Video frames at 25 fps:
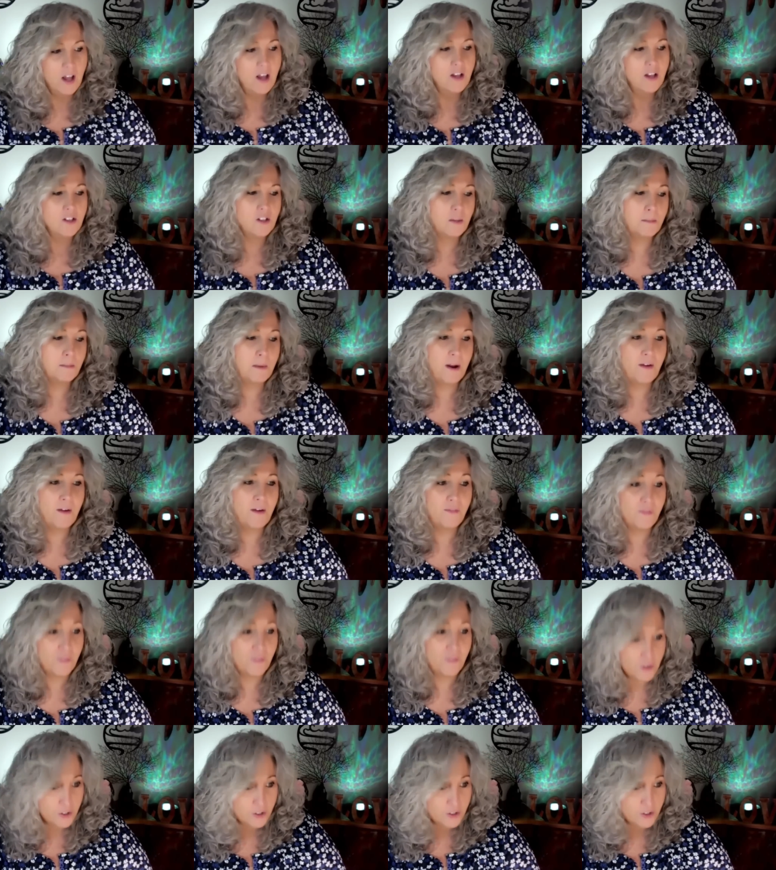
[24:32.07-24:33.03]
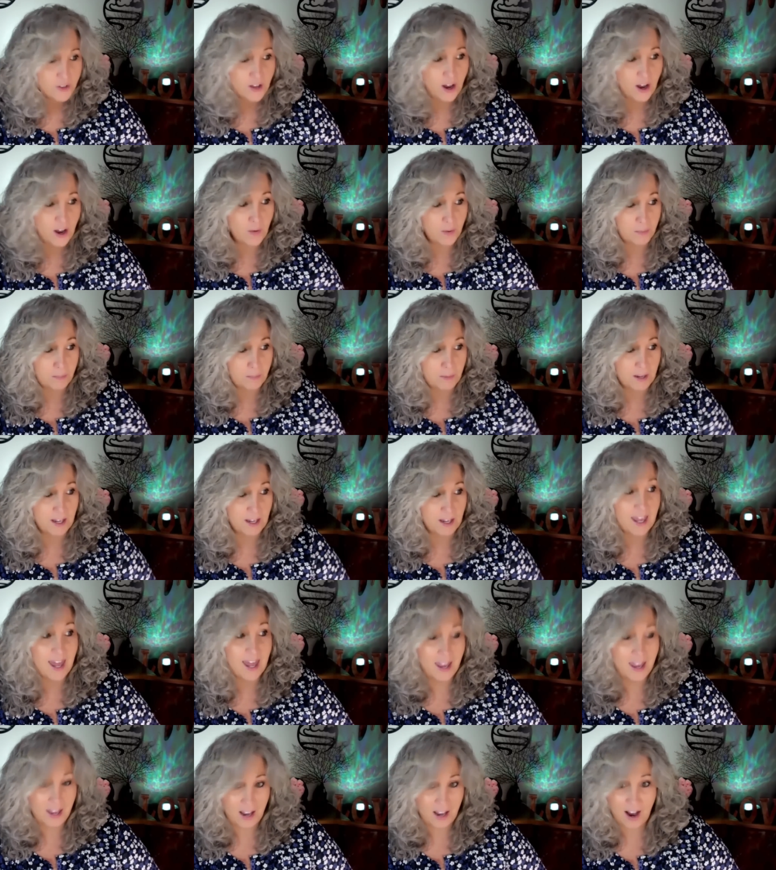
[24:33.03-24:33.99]
So my first thought would be
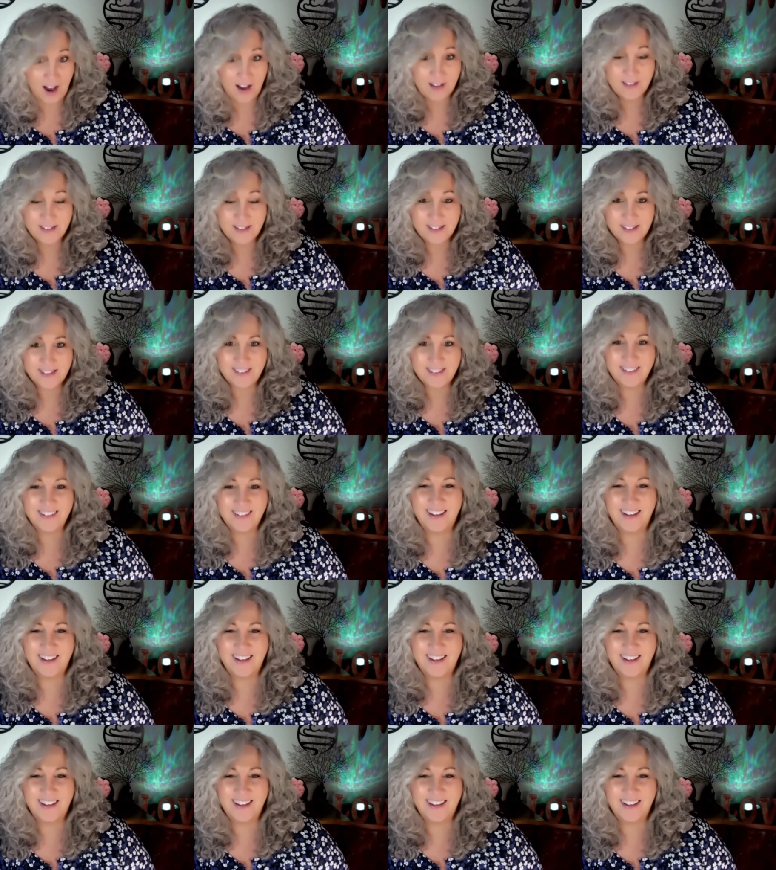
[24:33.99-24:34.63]
chaos.